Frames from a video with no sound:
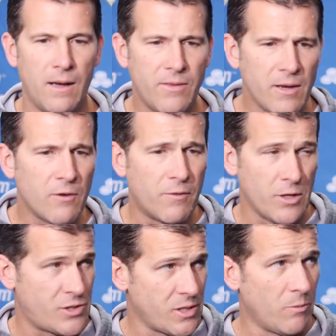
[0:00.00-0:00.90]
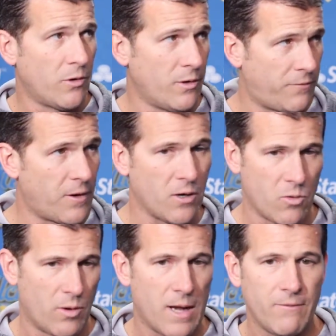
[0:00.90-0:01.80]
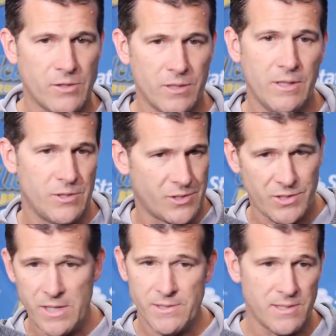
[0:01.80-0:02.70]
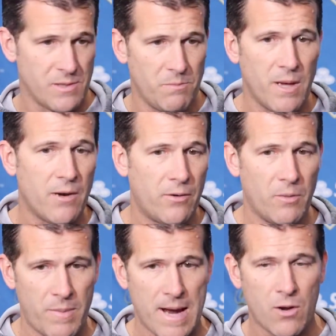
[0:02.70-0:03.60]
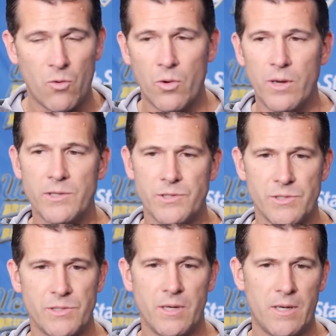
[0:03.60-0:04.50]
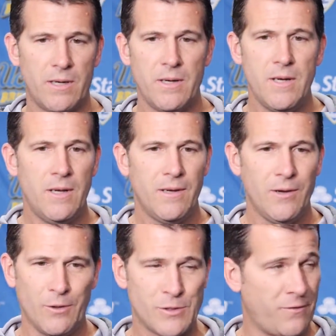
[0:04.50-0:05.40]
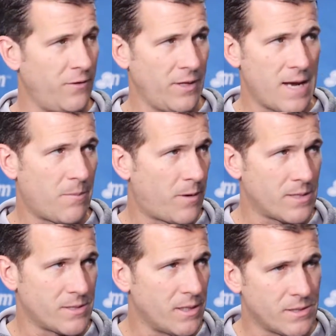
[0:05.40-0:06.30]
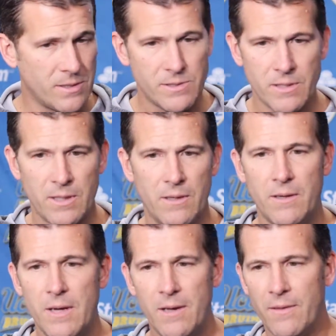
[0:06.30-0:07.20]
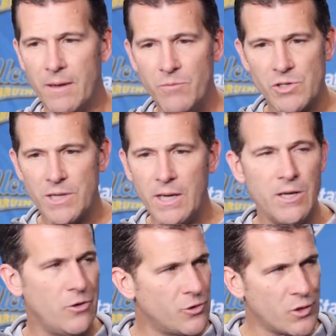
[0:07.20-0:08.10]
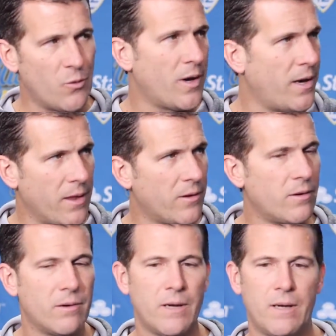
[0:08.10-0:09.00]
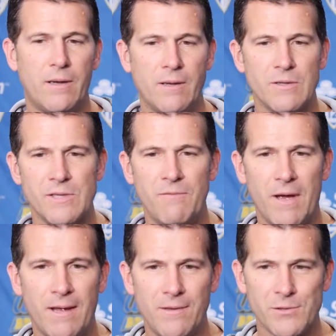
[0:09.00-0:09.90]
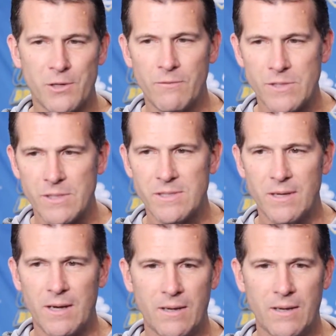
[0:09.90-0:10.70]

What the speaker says: I think they're very similar in the front court, obviously just seasoned and better. The backcourt, it's just it's a feeling out process. It's them just getting used to one another because they've had the services, and